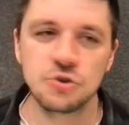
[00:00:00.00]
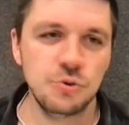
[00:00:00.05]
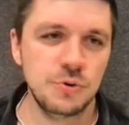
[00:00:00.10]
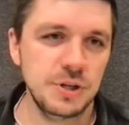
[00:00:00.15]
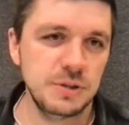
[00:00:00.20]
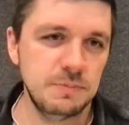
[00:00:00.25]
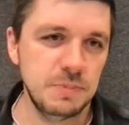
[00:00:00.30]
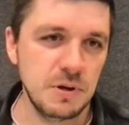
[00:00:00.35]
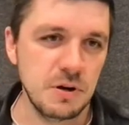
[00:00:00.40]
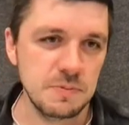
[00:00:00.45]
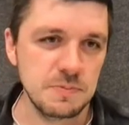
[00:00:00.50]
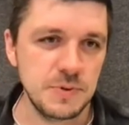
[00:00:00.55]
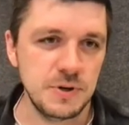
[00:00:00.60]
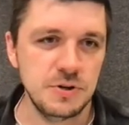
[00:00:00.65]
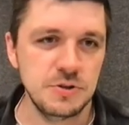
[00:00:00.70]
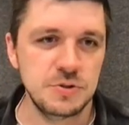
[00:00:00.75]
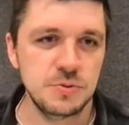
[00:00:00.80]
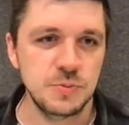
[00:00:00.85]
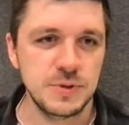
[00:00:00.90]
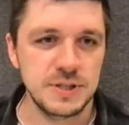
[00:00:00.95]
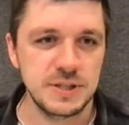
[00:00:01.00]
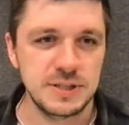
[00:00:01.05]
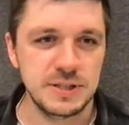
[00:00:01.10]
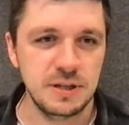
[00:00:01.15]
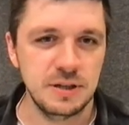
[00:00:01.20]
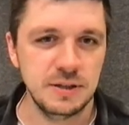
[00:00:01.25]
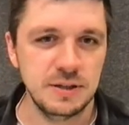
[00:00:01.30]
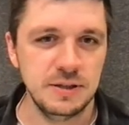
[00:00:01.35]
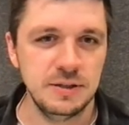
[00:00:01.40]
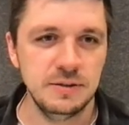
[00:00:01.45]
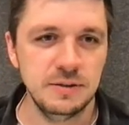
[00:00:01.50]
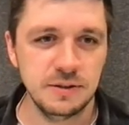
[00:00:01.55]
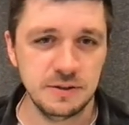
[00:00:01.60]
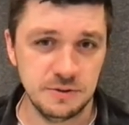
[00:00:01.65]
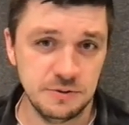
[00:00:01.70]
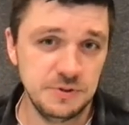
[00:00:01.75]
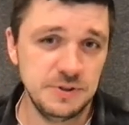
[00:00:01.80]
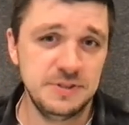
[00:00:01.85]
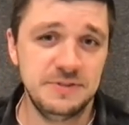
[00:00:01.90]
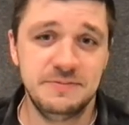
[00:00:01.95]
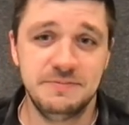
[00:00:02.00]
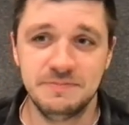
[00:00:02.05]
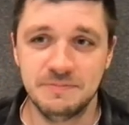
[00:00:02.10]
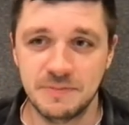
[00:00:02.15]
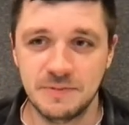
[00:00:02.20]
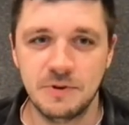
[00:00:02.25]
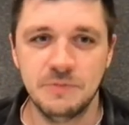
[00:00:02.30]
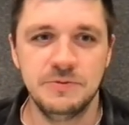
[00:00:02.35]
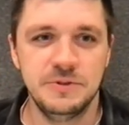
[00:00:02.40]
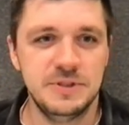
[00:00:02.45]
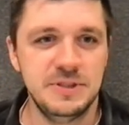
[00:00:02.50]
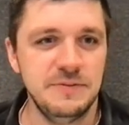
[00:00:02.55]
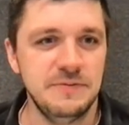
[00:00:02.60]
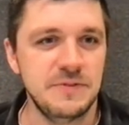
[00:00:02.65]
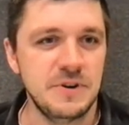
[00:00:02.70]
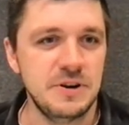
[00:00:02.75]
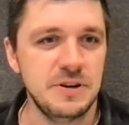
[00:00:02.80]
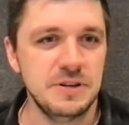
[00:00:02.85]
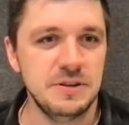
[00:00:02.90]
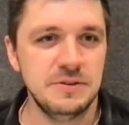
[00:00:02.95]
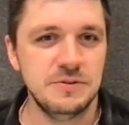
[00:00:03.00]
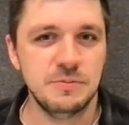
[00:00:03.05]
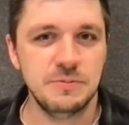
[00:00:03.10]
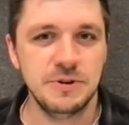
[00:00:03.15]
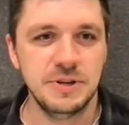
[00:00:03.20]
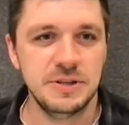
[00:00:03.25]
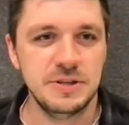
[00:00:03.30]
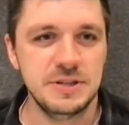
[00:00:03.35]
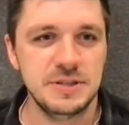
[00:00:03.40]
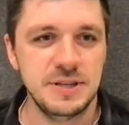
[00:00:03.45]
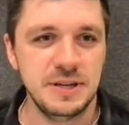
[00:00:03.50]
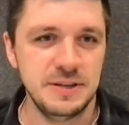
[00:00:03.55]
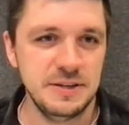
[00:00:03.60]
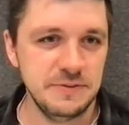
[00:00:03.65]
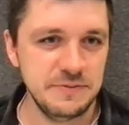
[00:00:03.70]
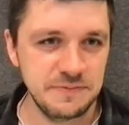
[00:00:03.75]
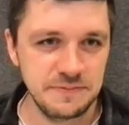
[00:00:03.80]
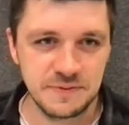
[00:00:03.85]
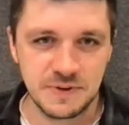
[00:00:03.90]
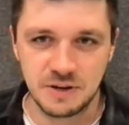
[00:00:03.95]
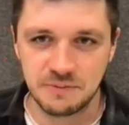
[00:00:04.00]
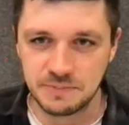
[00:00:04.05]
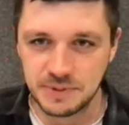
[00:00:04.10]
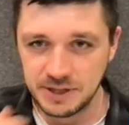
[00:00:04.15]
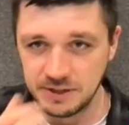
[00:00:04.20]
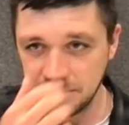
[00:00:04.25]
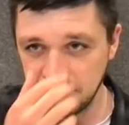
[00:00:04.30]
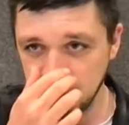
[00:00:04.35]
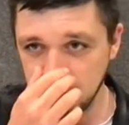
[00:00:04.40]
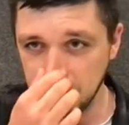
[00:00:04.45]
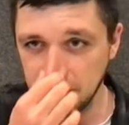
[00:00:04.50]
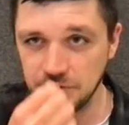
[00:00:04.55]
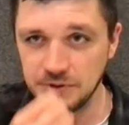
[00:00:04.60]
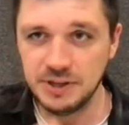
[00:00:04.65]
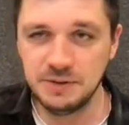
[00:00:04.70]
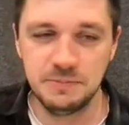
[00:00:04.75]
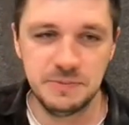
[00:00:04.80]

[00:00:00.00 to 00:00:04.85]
joint blog post with Seldon, who is obviously very Kubernetes native company. If you know